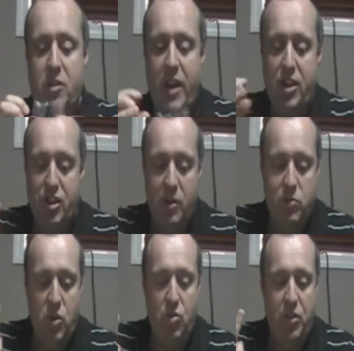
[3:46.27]
So it actually
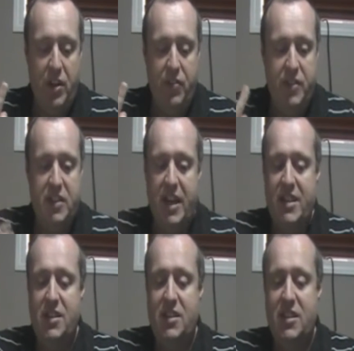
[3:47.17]
comes with 3 different
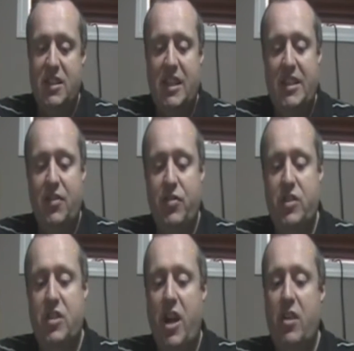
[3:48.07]
sizes and slightly different
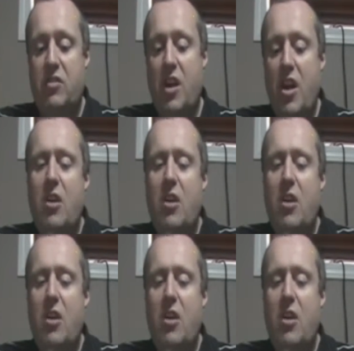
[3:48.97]
styles,